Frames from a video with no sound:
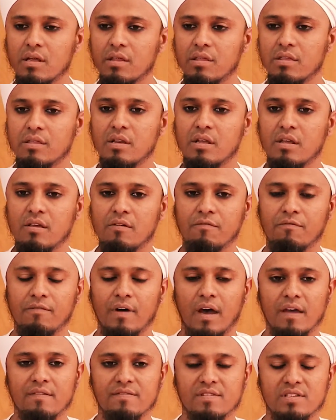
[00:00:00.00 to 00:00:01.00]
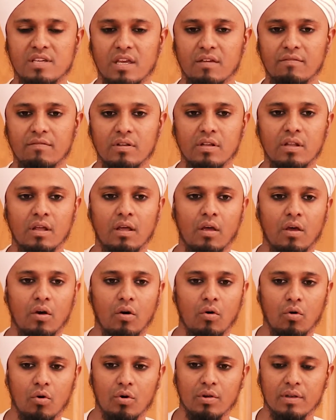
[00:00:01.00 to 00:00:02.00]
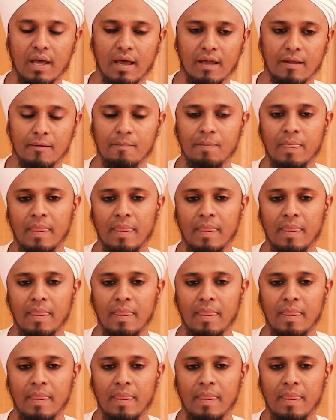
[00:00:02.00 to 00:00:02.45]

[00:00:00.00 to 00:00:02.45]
3, 5, 7, or 9.